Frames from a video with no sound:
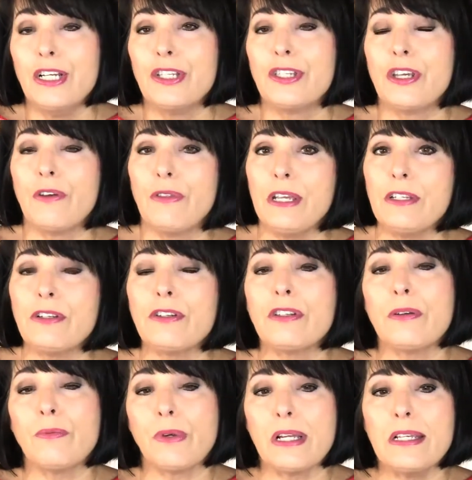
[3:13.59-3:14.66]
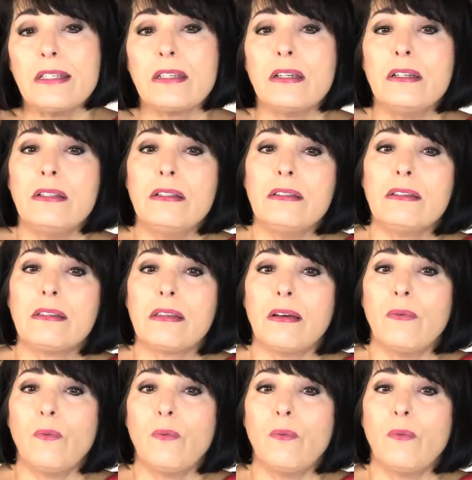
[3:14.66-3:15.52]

So these are some reasons